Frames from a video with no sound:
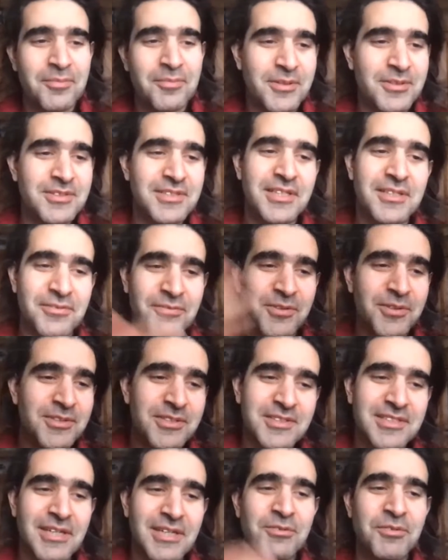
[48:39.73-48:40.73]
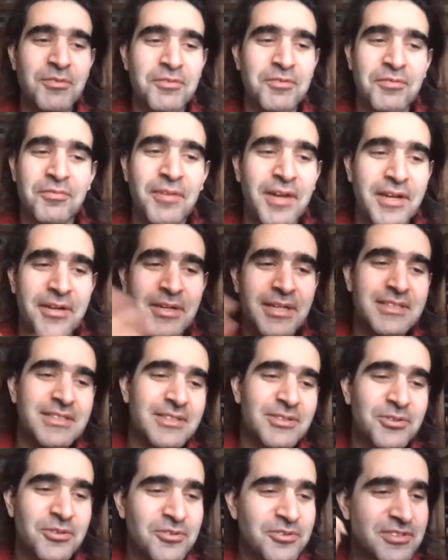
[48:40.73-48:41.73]
because then you've got the sound of the fire and
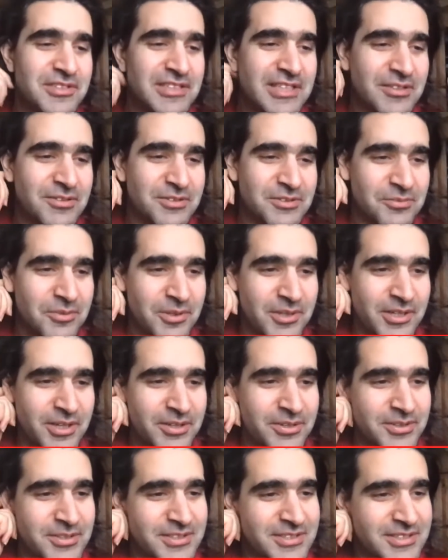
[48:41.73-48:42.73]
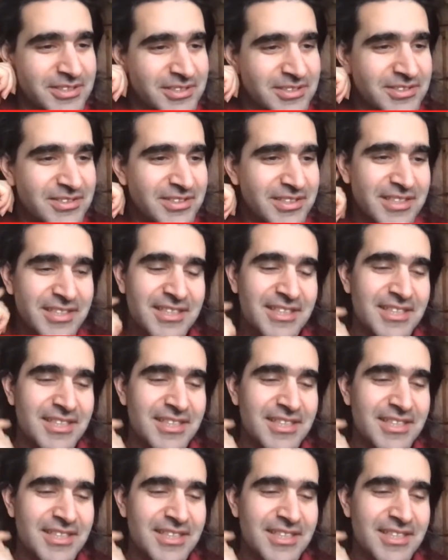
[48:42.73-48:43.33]
it also tells you what color it is.